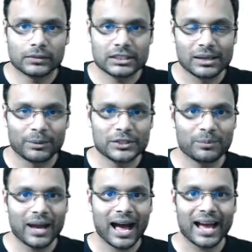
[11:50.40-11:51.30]
Samajh
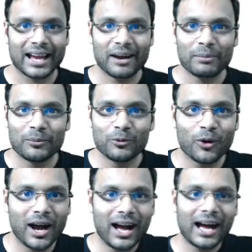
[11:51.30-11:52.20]
mein aaya
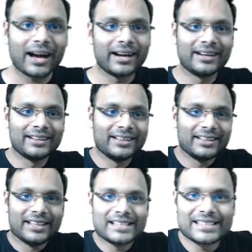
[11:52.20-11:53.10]
babua?
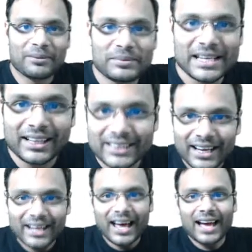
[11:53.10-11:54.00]
Samjhat
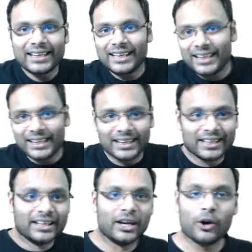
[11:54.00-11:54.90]
ka nahi.
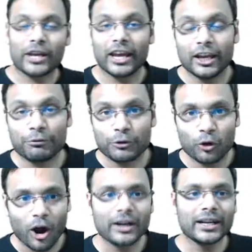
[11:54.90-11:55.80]
Okay, if you
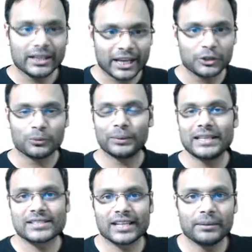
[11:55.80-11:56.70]
got it, can you
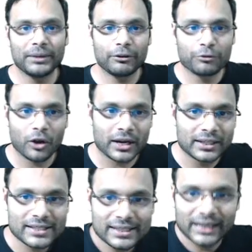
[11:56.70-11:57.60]
please tell me if you are
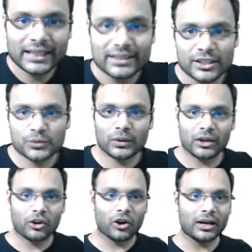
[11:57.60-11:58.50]
understanding this one
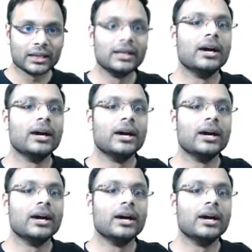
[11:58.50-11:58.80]
or not?